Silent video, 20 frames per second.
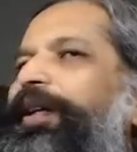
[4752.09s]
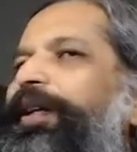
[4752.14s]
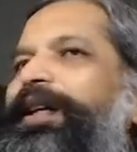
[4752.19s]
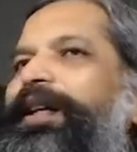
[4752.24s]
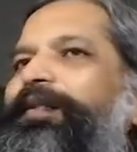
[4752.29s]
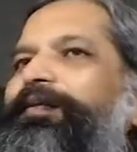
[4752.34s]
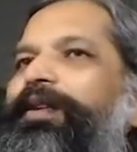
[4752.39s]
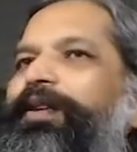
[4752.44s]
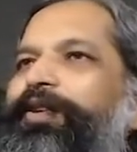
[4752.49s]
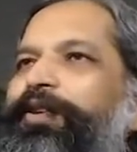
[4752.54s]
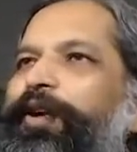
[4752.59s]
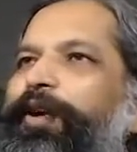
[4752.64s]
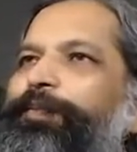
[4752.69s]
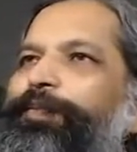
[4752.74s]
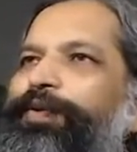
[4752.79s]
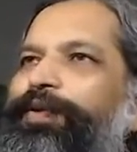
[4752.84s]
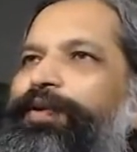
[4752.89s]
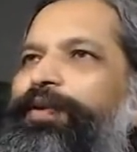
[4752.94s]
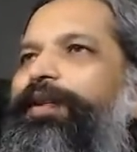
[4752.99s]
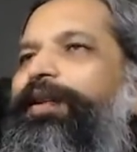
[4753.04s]
level
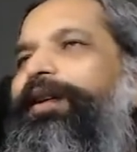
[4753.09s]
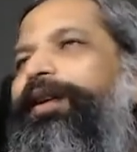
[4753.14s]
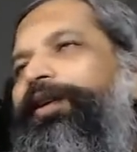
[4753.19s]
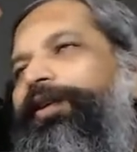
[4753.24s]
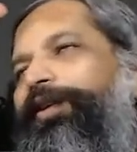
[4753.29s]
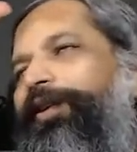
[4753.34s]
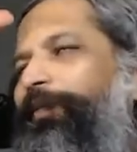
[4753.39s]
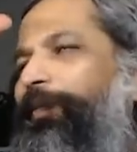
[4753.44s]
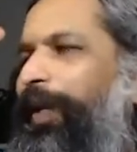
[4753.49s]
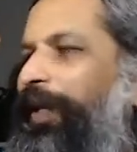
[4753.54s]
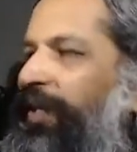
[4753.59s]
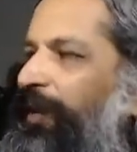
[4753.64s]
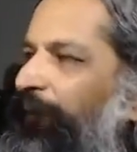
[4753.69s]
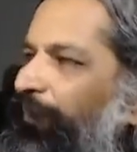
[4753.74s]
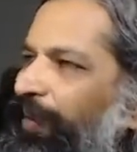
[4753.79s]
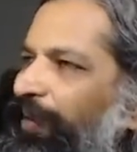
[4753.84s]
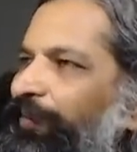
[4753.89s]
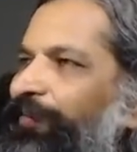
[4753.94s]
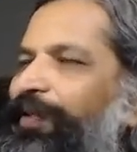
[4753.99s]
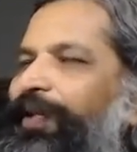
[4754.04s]
drops, your mind
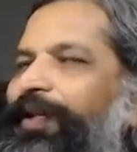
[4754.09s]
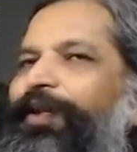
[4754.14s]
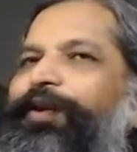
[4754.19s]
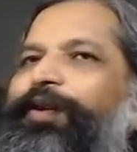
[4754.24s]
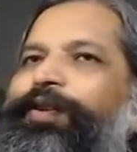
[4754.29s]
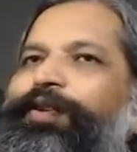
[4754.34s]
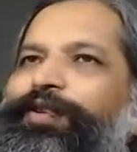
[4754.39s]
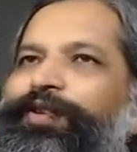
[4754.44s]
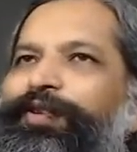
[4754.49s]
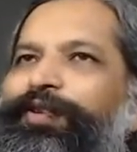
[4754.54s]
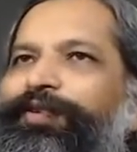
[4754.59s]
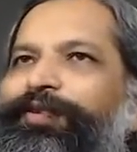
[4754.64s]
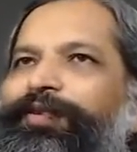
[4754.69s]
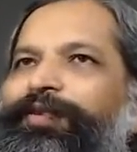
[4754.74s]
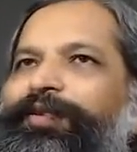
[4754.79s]
becomes unconscious.